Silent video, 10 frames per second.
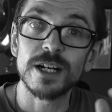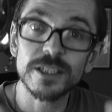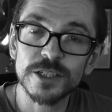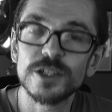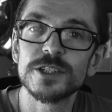
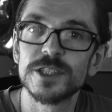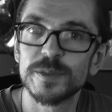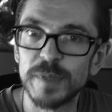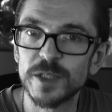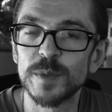
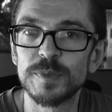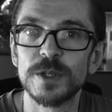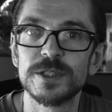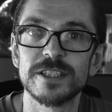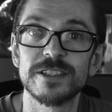unconscious mental
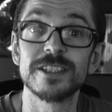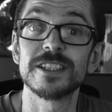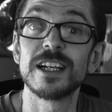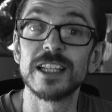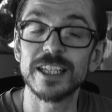processes
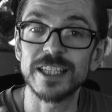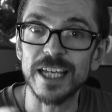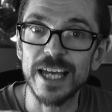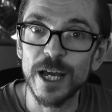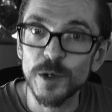are like
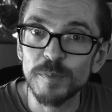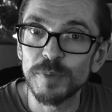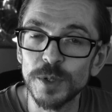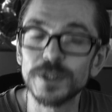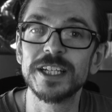the
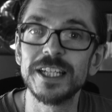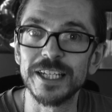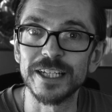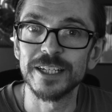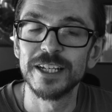outboard
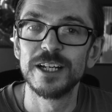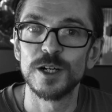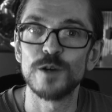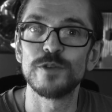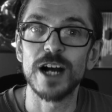gear
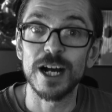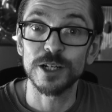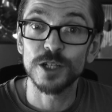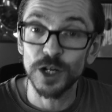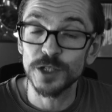of our
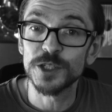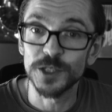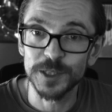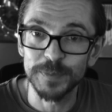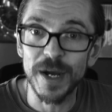
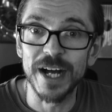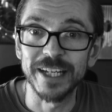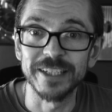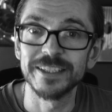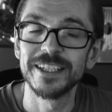conscious
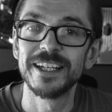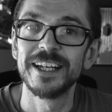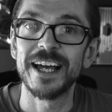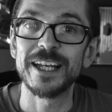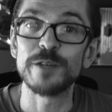mind.
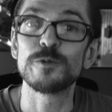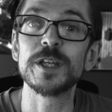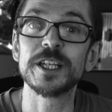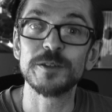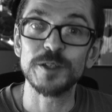And if
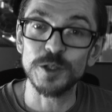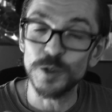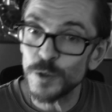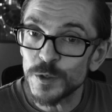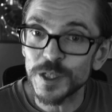we can
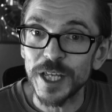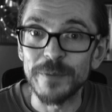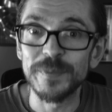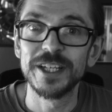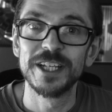use
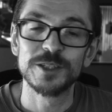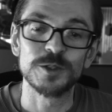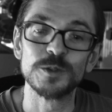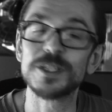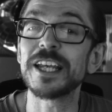them
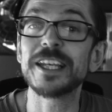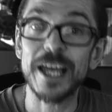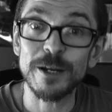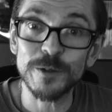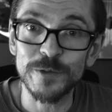to take
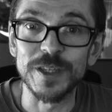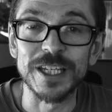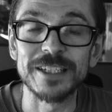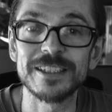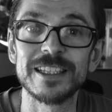care of
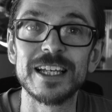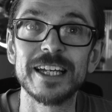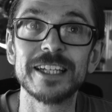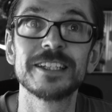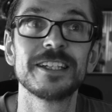things
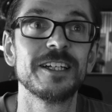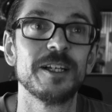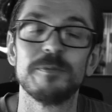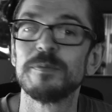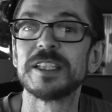like,
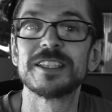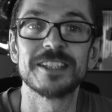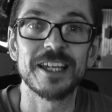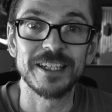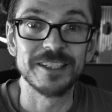let's
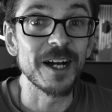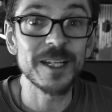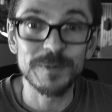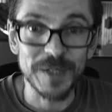say, dice